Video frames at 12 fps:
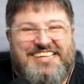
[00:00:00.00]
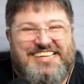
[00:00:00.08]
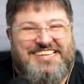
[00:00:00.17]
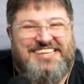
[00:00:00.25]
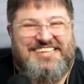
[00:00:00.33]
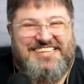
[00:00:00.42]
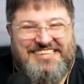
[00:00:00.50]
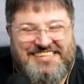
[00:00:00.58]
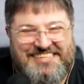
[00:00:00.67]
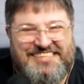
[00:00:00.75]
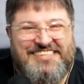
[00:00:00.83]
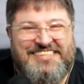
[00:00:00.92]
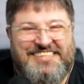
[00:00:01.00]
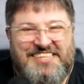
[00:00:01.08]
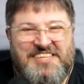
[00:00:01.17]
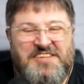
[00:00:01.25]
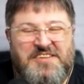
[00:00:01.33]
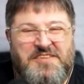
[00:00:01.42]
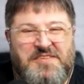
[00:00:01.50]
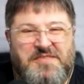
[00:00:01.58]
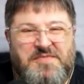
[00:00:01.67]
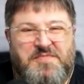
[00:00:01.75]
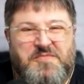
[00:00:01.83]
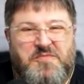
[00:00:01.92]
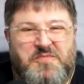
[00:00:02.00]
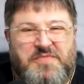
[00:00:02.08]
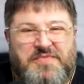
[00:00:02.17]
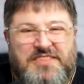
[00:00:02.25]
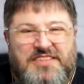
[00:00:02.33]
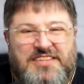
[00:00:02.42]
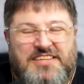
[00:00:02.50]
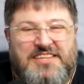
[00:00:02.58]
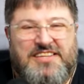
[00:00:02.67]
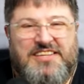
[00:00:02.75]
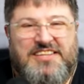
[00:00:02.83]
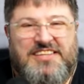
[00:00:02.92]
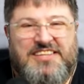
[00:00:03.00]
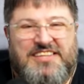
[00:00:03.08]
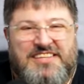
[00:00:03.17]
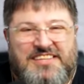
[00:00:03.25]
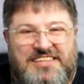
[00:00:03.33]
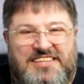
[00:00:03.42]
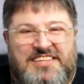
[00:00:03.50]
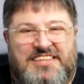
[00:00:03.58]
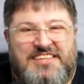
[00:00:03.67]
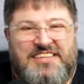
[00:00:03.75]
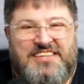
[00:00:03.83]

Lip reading: (silent)